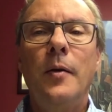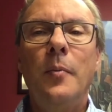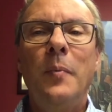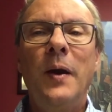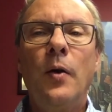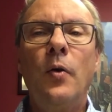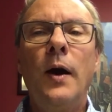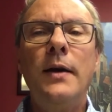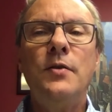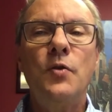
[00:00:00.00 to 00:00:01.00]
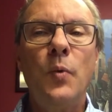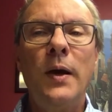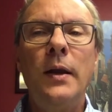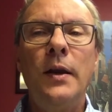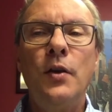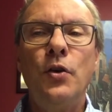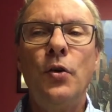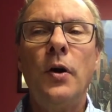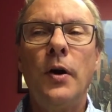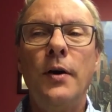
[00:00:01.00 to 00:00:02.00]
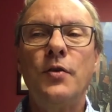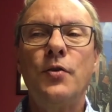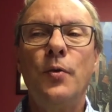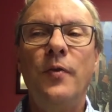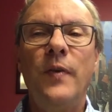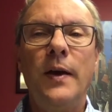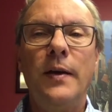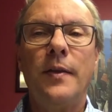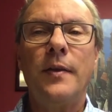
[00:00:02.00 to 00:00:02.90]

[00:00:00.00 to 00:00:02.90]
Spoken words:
May Christ dwell in your hearts through faith.